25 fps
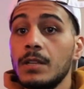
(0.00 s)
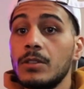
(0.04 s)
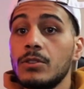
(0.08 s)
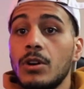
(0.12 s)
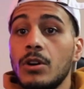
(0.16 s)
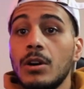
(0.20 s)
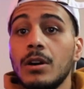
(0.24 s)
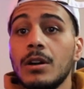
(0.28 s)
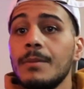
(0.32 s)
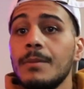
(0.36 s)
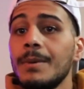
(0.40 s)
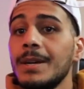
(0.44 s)

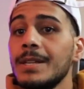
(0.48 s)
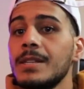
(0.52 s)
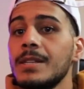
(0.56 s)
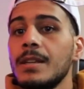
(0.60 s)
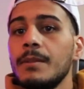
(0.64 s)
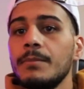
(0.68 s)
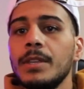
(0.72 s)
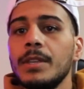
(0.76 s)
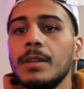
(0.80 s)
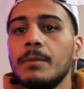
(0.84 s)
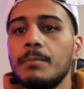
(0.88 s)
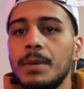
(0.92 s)
talk about
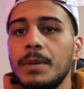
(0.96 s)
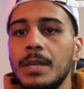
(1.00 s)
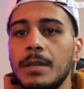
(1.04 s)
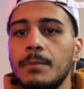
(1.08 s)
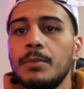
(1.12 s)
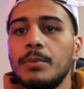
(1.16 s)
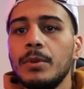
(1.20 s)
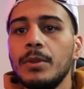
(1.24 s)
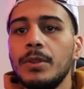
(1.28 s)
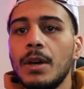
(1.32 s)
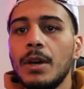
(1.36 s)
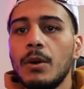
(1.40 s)
something
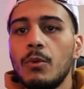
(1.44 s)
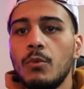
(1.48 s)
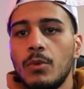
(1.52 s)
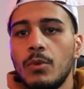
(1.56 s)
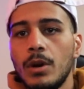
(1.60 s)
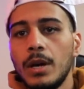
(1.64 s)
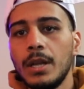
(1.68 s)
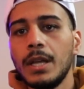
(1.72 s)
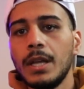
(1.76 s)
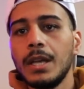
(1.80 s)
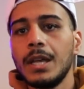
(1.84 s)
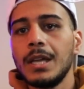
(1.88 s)
people that
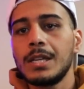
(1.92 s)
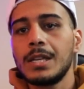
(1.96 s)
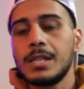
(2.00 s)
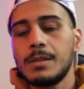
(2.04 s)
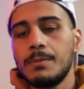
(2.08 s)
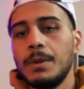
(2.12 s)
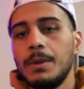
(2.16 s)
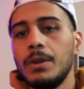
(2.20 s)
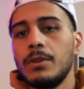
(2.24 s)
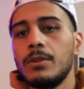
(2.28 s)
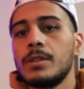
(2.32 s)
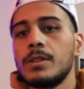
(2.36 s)
want to
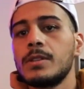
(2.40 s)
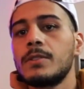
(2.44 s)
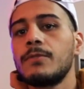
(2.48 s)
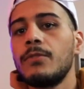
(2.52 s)
experience.